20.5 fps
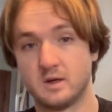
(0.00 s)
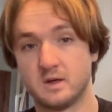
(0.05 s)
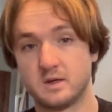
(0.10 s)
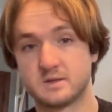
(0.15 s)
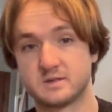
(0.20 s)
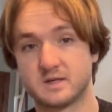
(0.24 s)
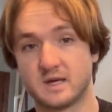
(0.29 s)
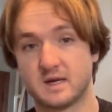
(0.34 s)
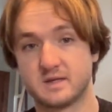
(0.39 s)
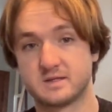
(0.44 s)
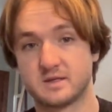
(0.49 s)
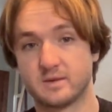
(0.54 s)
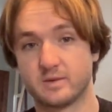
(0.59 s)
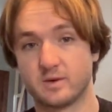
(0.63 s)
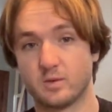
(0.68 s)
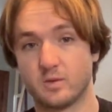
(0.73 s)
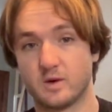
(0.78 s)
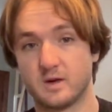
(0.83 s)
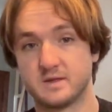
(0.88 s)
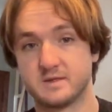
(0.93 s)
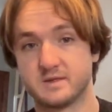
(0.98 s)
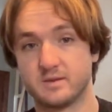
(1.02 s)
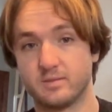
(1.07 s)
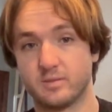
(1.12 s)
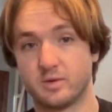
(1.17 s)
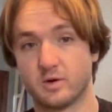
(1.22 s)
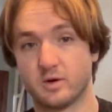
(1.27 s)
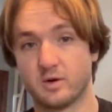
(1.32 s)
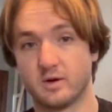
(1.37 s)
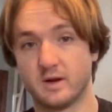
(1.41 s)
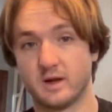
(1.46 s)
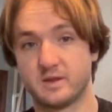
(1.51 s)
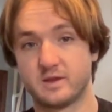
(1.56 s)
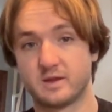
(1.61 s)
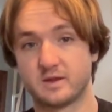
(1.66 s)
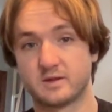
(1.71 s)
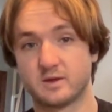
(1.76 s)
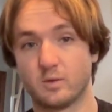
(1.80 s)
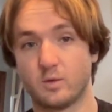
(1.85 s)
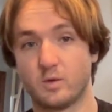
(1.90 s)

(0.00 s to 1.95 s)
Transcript: Size number 1's important. I think the